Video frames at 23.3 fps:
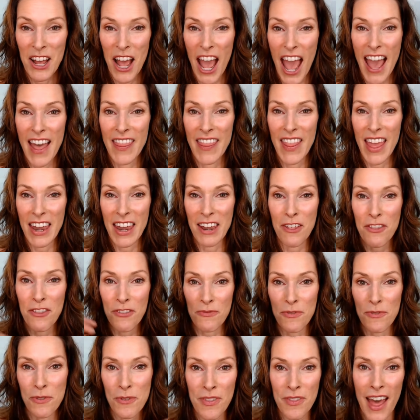And then
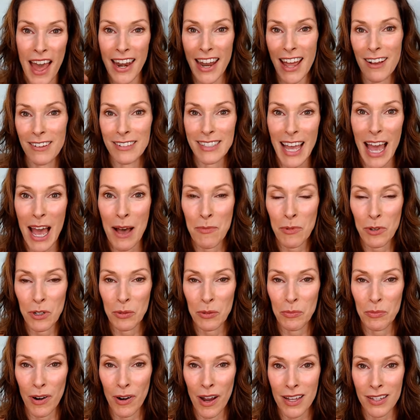through that alchemical
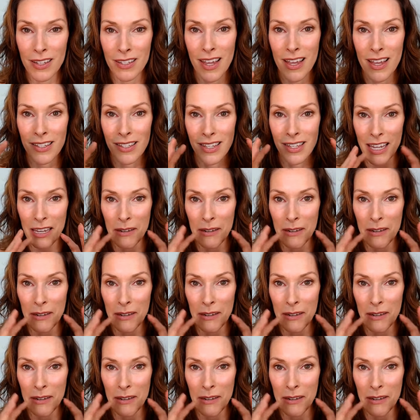process,